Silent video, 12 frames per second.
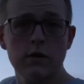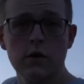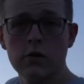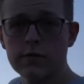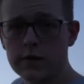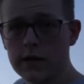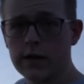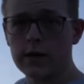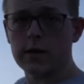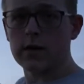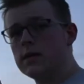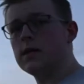over
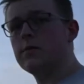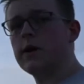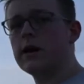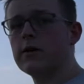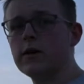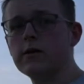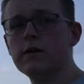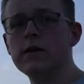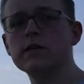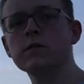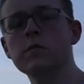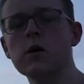there in the background
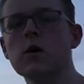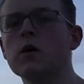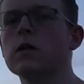is a mall.